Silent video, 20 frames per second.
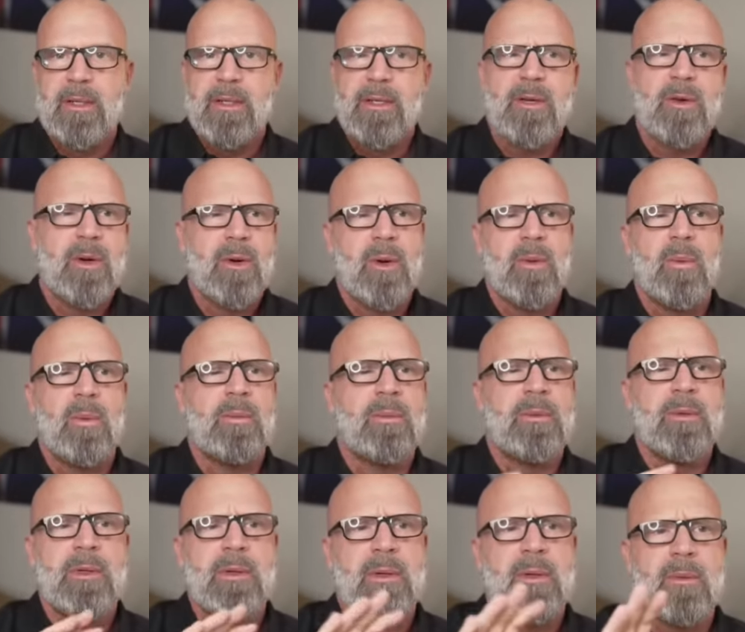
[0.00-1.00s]

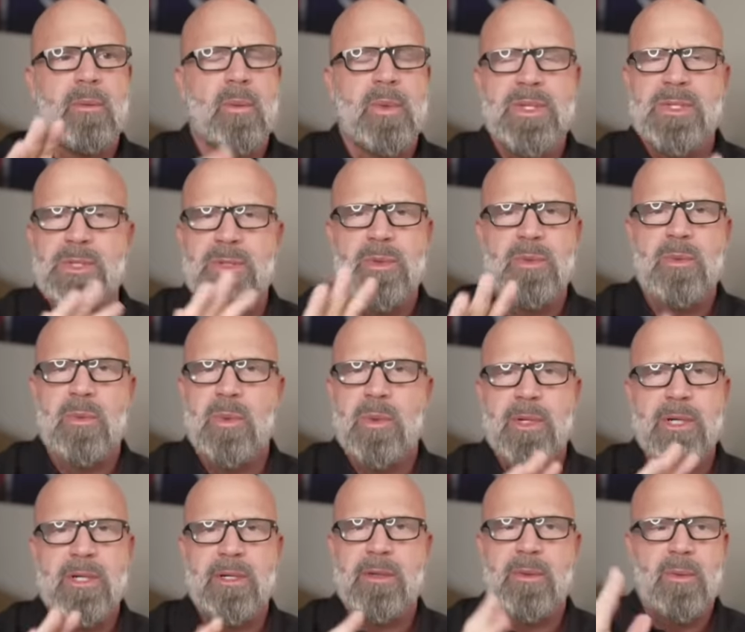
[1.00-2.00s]
You're a wizard,
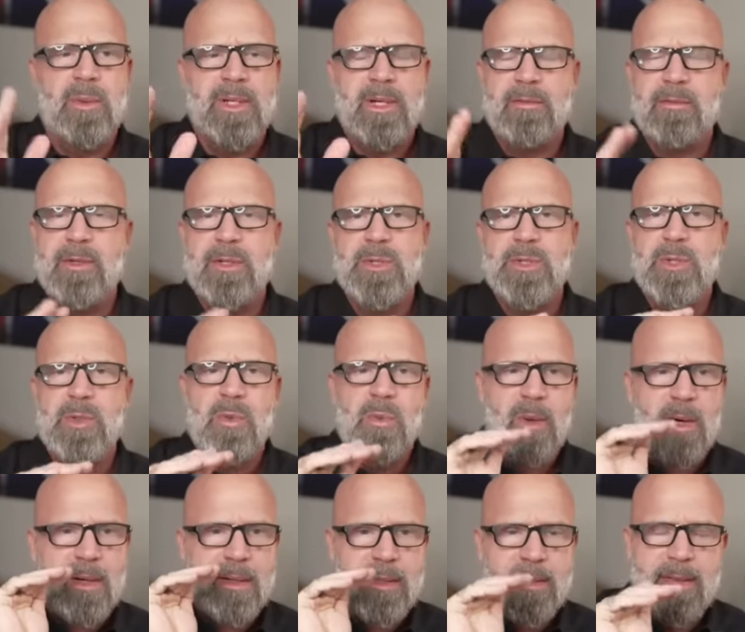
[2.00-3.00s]
warrior, whatever it is you
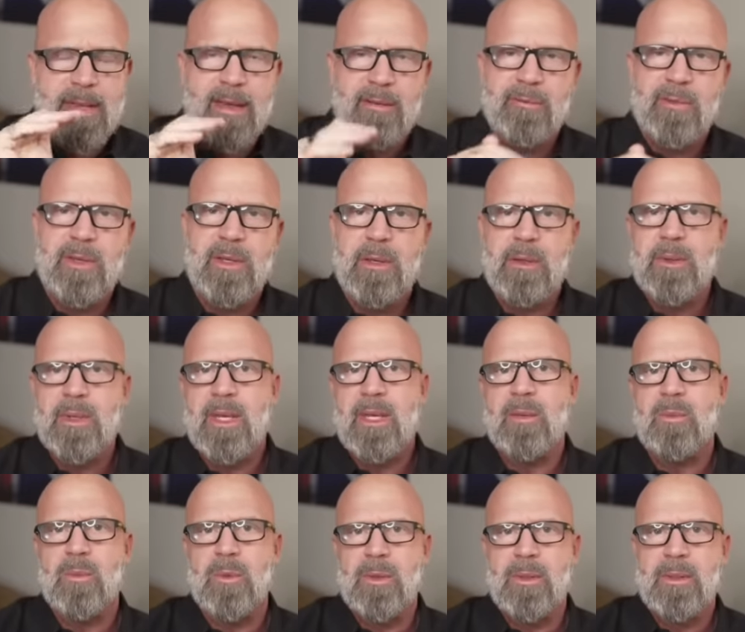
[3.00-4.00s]
want in that video
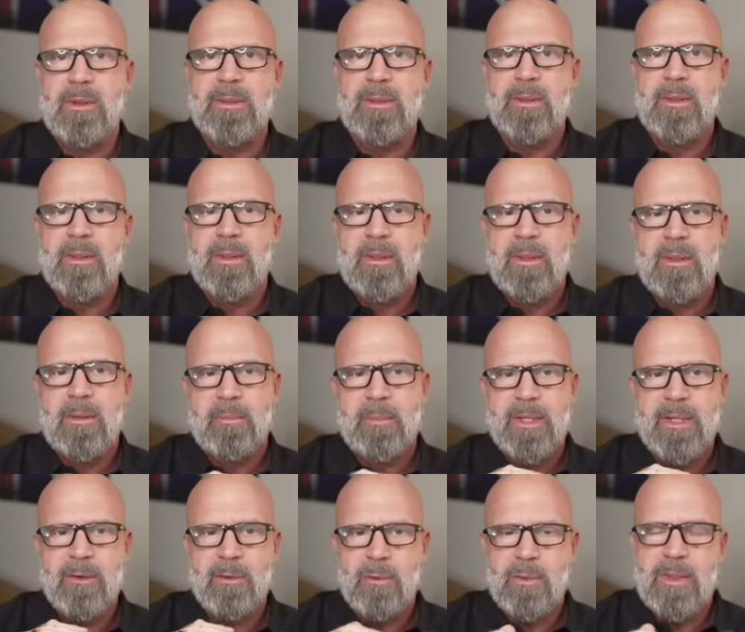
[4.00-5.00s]
game world.
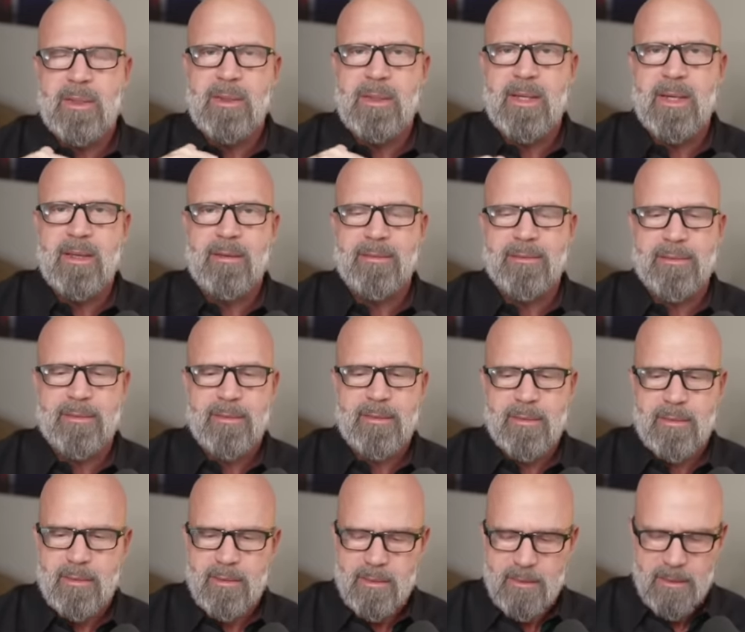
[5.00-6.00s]
But in real life,
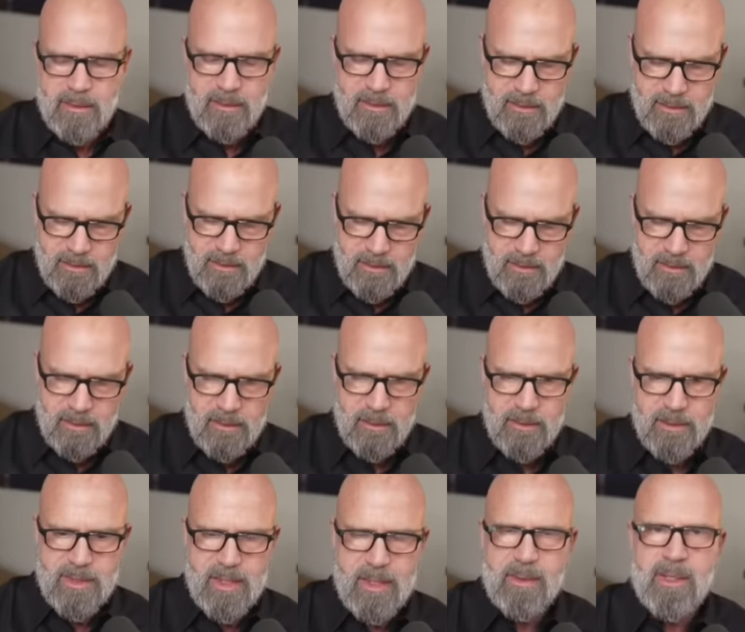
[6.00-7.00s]

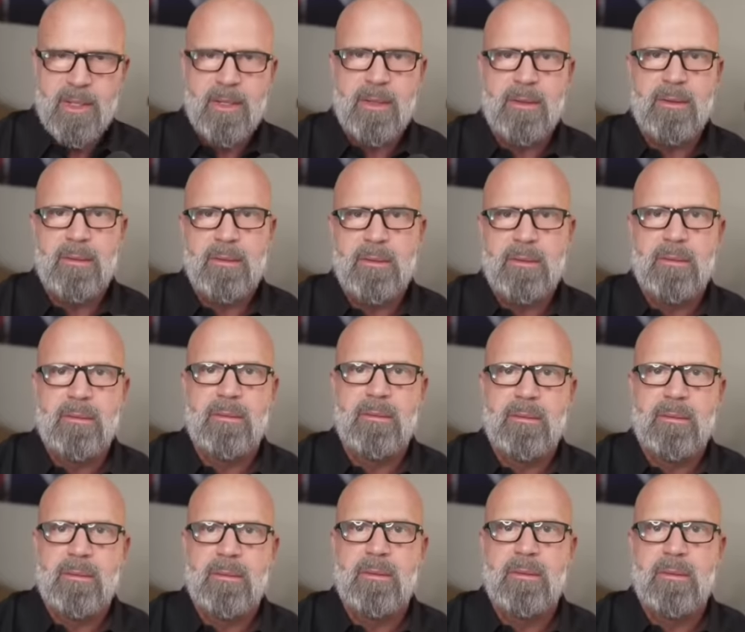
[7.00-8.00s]
you're down here.
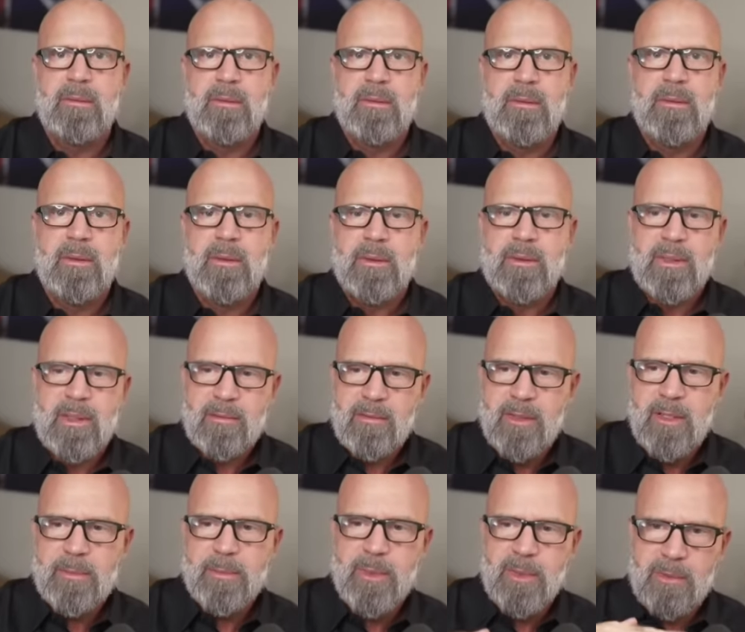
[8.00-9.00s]

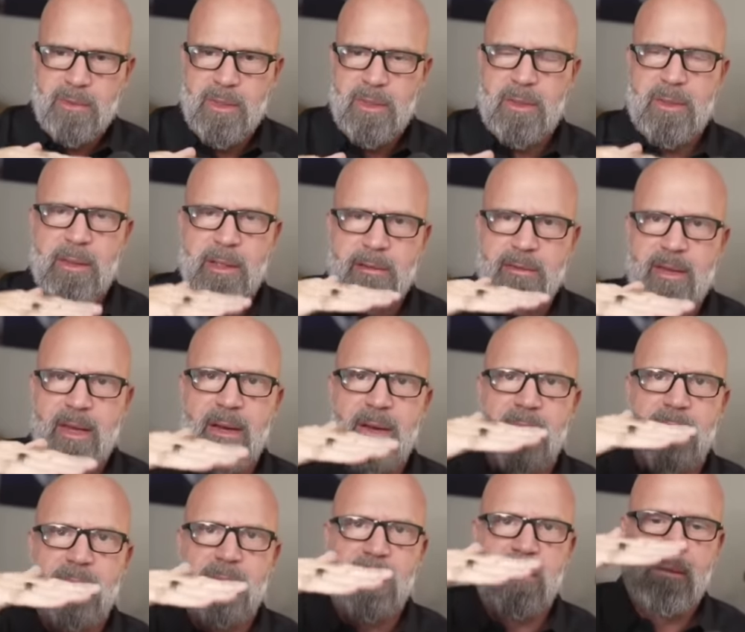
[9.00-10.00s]
Level up your real life
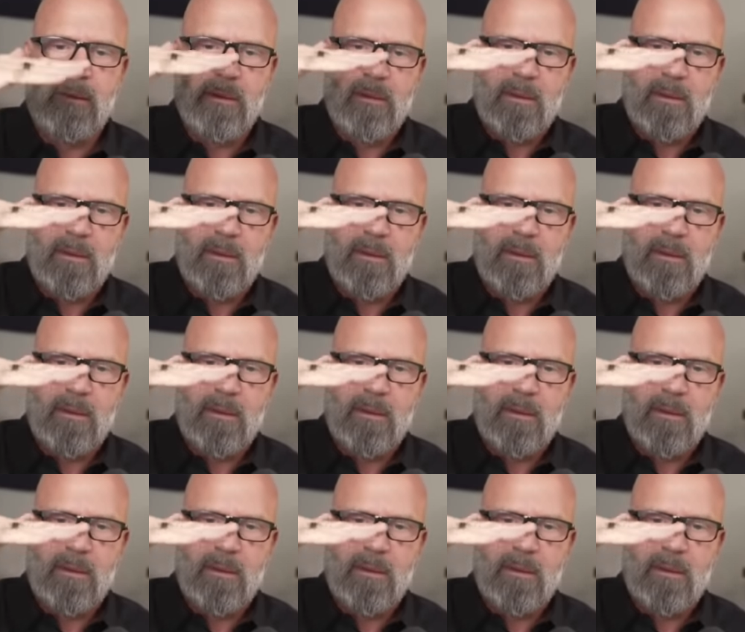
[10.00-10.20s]
character.